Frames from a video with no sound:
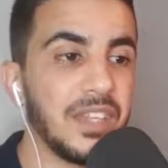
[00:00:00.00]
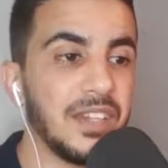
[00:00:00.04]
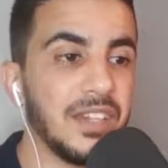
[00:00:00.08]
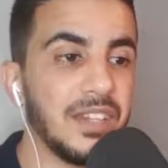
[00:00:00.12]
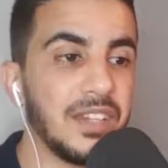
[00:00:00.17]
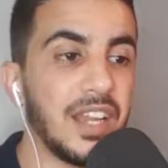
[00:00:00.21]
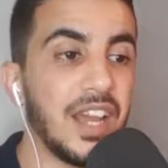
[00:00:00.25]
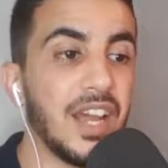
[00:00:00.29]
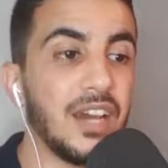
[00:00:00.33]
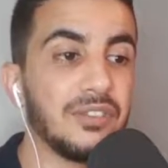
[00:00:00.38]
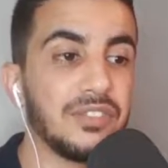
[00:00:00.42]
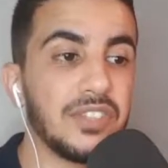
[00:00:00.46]

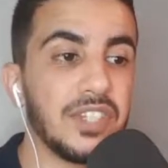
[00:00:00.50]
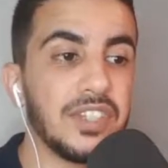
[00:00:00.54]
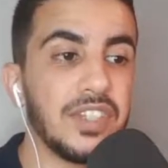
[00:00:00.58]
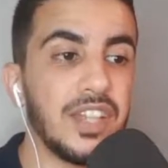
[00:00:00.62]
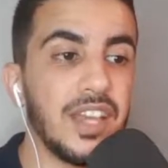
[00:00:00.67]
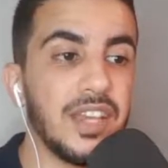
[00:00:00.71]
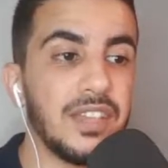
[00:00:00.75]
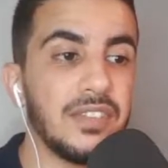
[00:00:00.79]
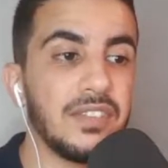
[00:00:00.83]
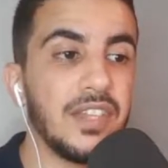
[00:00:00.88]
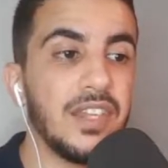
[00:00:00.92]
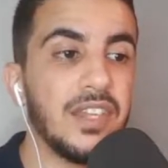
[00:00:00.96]
And after
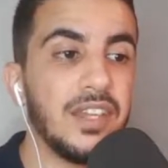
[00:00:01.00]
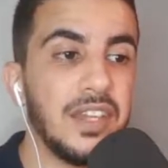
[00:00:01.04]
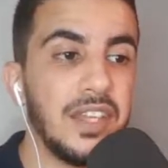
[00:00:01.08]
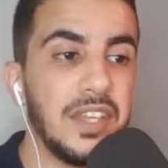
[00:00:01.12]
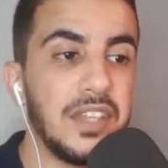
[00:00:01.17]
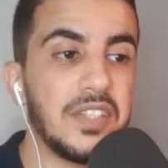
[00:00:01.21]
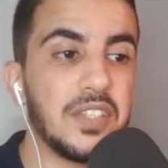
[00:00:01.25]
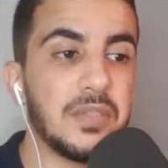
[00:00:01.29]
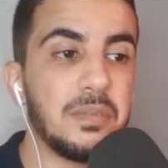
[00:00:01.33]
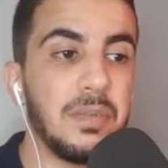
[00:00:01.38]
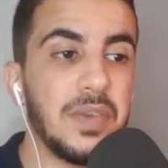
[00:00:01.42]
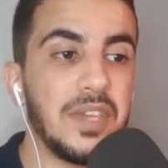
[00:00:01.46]
that
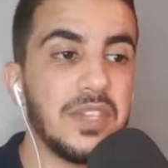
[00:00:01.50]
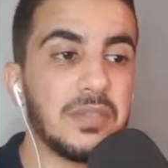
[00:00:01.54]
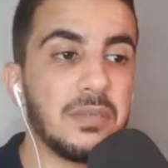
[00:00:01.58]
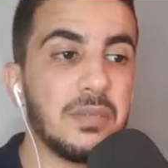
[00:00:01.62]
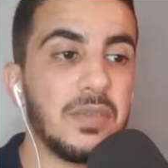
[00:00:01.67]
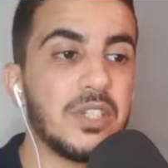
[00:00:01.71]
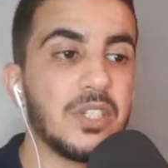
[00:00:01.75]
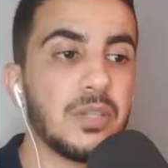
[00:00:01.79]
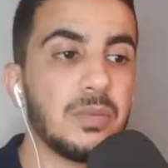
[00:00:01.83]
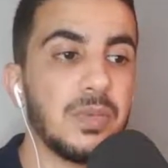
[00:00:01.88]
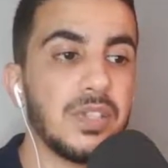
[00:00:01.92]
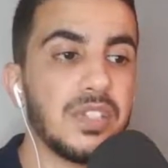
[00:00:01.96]
hit space
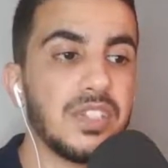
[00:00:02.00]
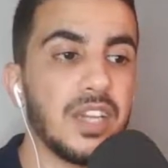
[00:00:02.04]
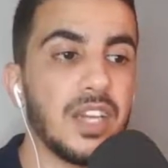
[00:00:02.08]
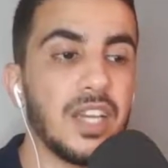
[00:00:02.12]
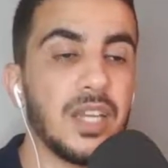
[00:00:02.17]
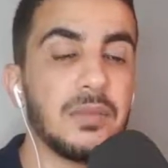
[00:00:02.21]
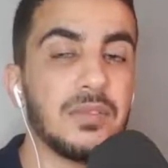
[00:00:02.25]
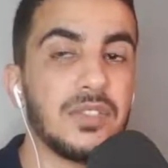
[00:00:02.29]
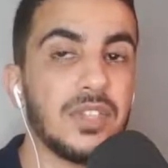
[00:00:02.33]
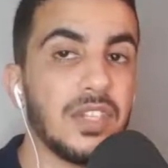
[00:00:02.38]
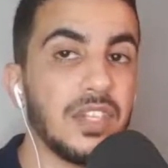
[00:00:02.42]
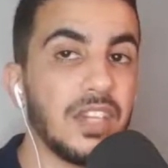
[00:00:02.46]
multiple
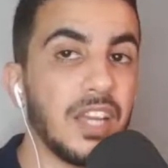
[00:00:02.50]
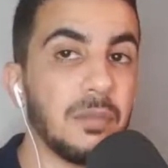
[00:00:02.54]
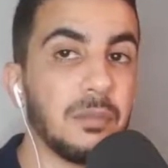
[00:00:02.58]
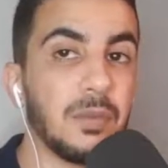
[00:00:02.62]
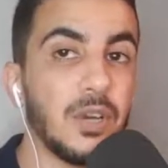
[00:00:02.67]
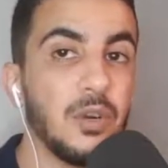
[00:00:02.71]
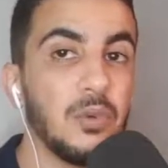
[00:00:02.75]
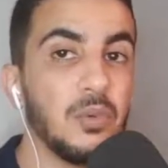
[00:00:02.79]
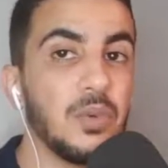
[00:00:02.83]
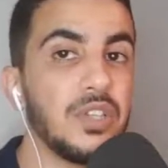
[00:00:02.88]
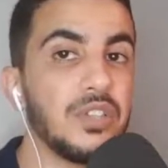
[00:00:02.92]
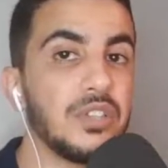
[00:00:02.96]
times and I'm
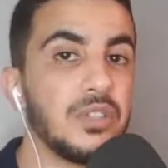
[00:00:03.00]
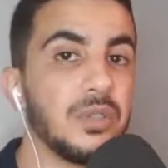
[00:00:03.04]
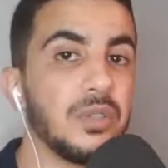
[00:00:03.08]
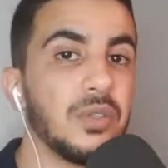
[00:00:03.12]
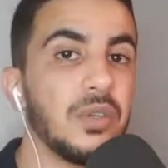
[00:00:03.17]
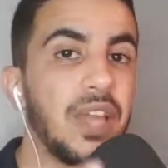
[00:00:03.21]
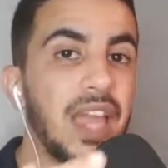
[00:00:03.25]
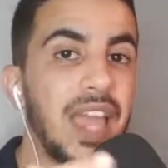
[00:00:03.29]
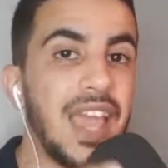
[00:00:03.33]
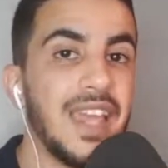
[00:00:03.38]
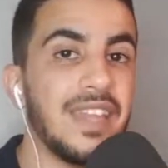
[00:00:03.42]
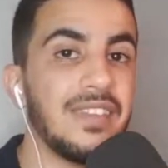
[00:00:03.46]
going
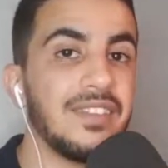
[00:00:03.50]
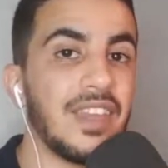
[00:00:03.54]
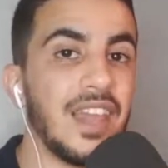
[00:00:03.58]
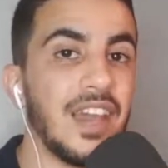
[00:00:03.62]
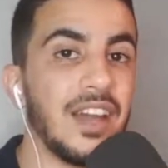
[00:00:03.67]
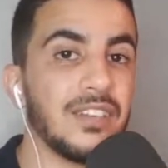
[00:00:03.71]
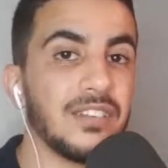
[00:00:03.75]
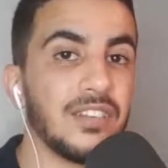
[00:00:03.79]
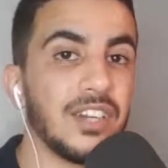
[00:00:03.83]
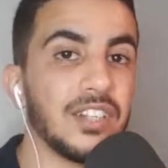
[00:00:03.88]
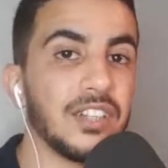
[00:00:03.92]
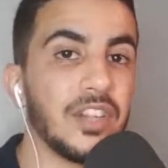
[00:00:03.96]
to add
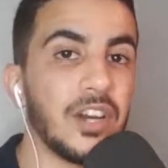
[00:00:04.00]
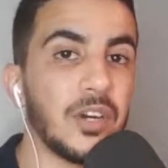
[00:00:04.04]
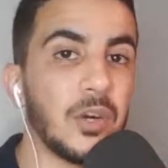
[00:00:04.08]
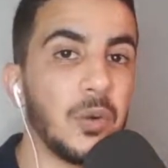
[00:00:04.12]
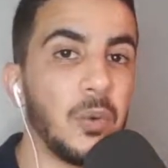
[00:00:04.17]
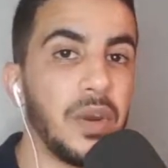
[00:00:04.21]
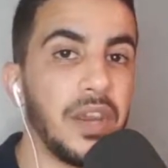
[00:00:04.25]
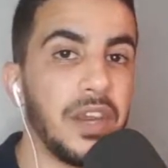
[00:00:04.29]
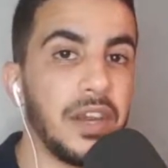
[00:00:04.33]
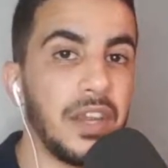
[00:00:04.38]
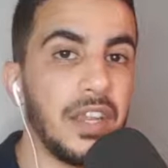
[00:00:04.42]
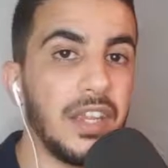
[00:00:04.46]
another
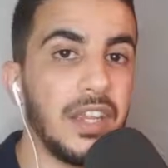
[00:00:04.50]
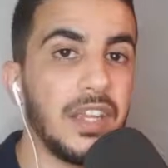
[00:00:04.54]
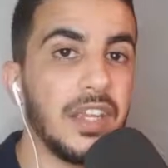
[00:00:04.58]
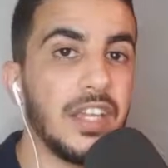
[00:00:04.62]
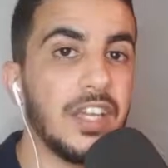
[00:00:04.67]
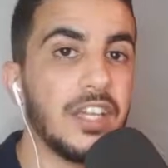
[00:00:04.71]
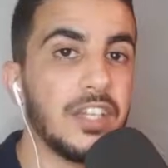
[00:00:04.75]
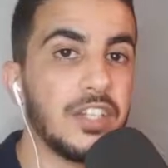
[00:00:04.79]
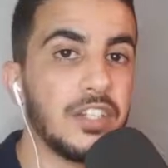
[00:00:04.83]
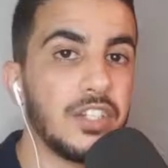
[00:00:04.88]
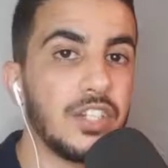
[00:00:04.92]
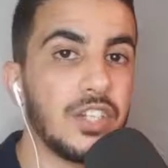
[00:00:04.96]
query
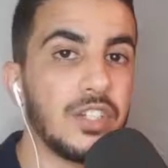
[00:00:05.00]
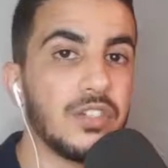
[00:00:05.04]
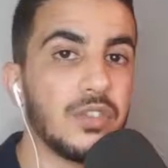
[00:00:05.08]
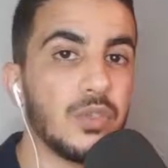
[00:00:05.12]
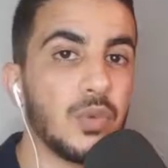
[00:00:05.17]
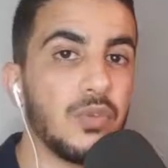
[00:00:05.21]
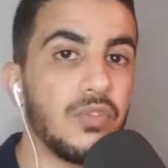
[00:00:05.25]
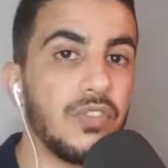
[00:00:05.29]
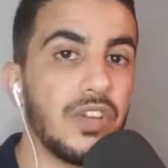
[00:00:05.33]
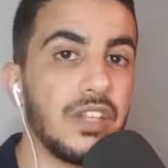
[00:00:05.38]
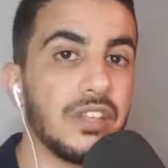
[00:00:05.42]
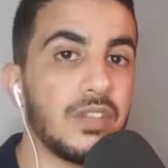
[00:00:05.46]
just
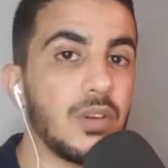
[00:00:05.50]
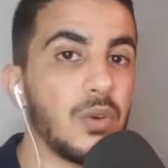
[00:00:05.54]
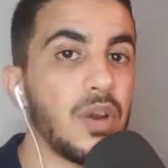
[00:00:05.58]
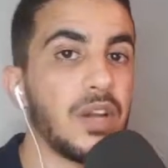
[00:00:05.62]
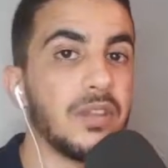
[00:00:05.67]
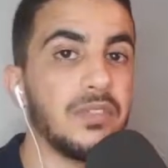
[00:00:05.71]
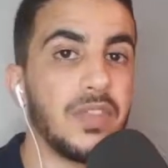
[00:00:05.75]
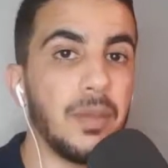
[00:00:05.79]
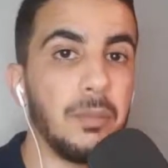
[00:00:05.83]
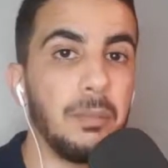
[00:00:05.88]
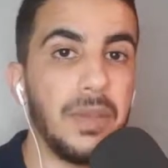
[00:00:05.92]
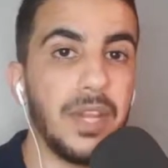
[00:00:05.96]
to filter
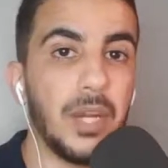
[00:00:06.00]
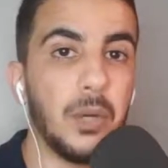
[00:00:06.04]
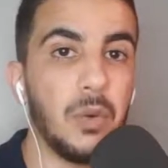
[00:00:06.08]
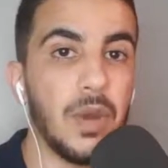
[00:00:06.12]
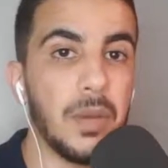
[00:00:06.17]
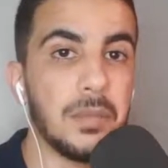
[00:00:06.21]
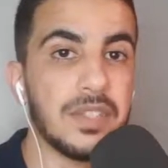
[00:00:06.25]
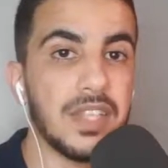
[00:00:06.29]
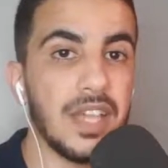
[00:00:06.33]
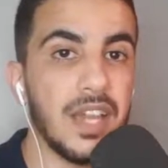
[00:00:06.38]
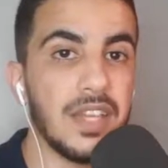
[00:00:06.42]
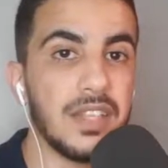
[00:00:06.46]
out the big
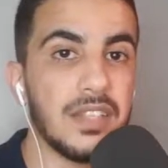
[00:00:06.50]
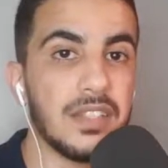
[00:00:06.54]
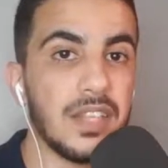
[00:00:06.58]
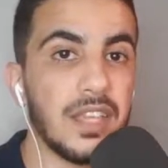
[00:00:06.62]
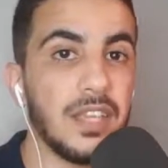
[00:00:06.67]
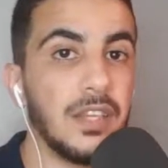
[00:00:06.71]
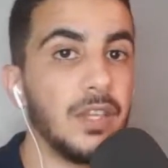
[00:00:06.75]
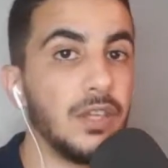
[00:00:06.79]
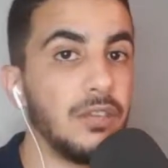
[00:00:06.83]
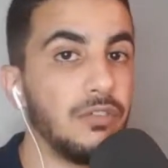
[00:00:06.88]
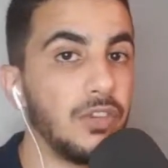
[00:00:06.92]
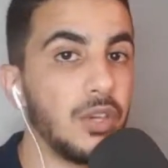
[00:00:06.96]
websites
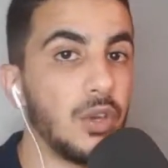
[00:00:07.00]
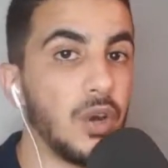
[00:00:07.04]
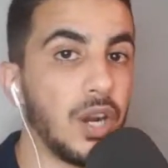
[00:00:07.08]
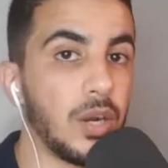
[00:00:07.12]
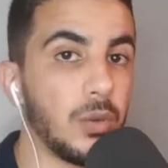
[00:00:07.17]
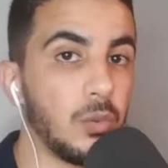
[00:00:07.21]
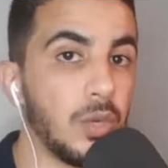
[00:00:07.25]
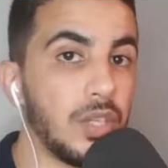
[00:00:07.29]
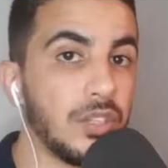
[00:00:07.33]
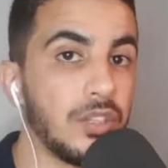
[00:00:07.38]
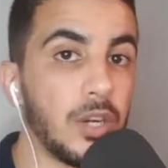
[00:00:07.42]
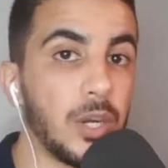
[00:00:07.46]
and if you
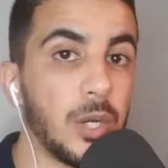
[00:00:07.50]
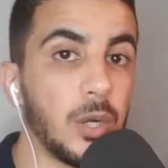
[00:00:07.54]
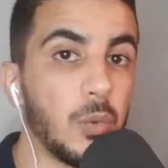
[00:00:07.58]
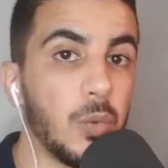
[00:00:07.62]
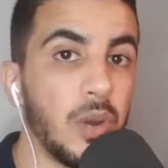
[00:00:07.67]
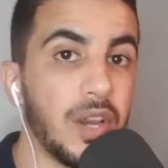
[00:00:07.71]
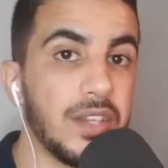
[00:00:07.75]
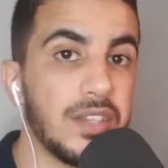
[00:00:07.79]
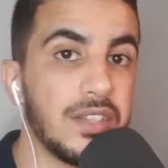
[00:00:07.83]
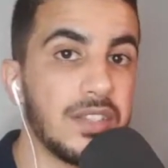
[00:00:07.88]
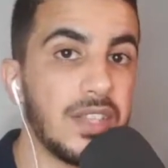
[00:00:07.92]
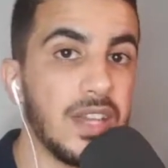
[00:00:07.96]
are wondering
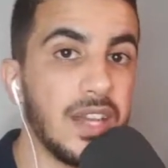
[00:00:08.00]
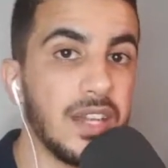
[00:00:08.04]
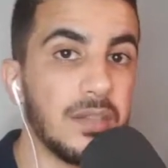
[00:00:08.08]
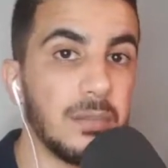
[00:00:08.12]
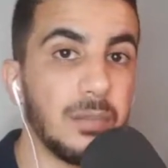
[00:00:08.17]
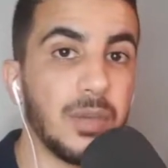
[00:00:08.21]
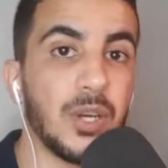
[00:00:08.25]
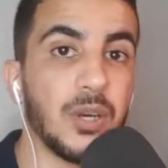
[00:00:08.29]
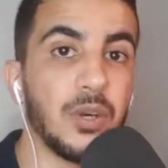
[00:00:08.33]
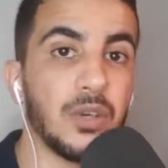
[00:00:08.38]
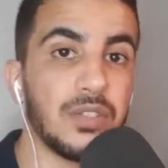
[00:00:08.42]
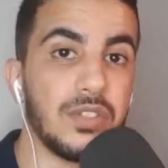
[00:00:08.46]
why is
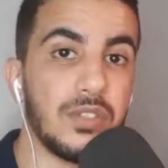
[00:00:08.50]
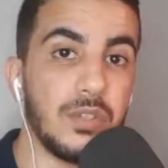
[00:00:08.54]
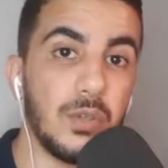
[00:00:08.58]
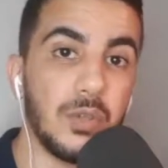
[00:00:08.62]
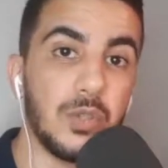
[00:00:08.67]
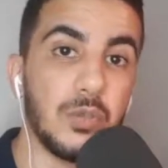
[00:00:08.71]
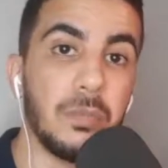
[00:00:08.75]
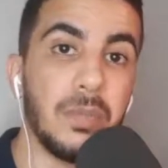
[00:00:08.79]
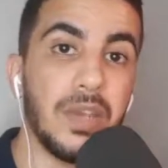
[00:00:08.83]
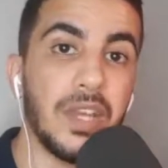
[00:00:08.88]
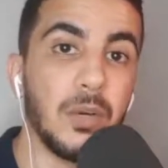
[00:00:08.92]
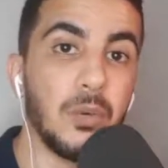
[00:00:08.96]
that because
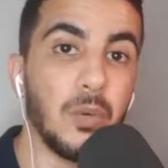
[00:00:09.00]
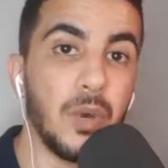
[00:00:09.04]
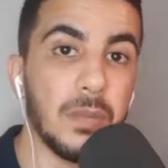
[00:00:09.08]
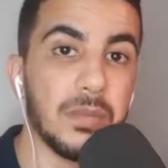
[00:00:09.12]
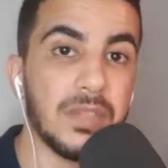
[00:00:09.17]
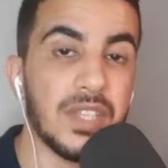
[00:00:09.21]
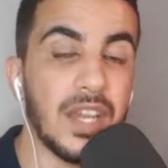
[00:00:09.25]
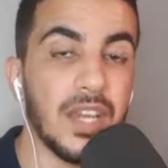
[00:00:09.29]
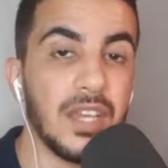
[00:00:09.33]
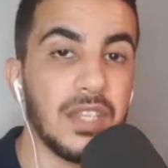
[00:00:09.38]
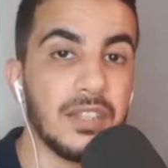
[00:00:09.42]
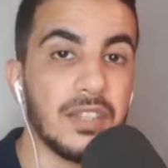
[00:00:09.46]
those big
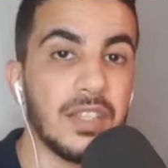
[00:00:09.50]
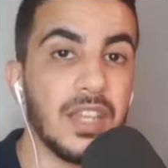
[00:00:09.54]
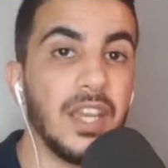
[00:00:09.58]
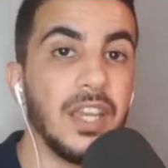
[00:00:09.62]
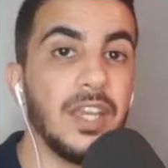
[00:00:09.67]
websites